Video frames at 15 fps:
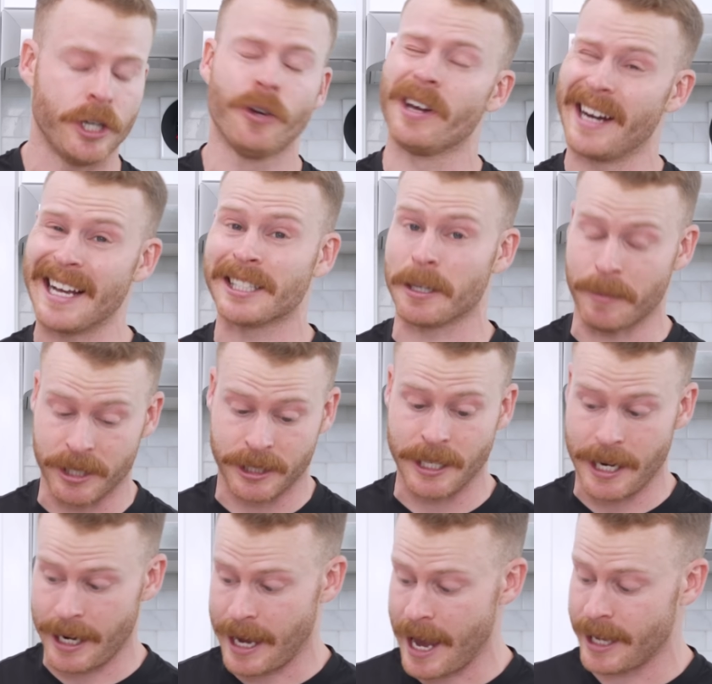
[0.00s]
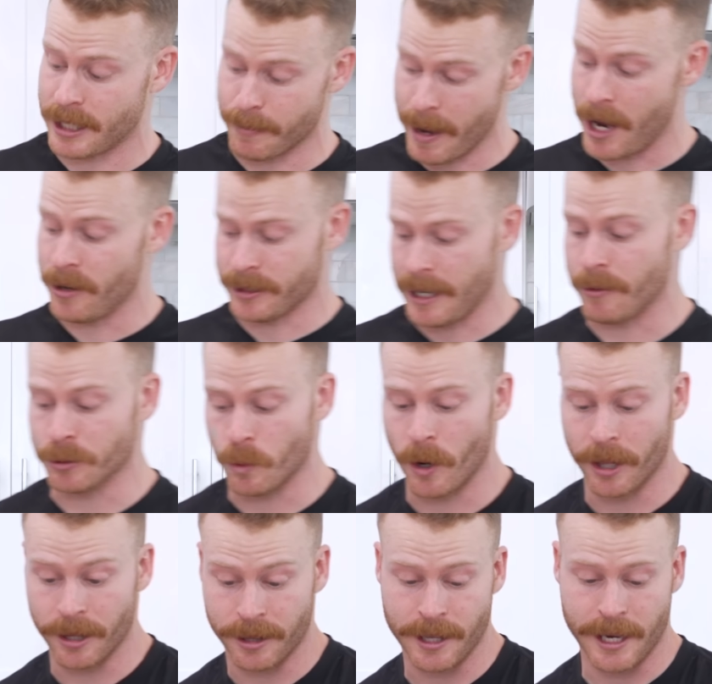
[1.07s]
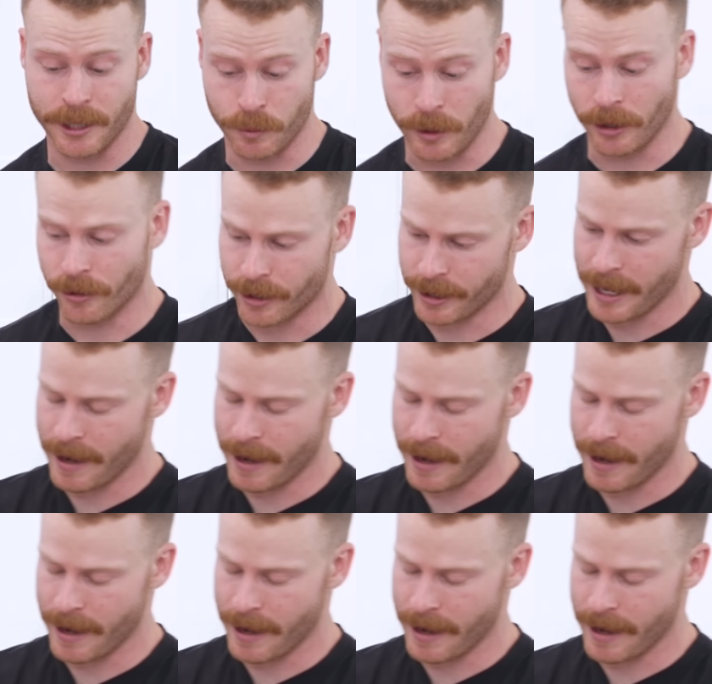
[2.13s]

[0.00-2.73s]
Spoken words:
you could get some acidic canned tomatoes. That was one of the things we learned in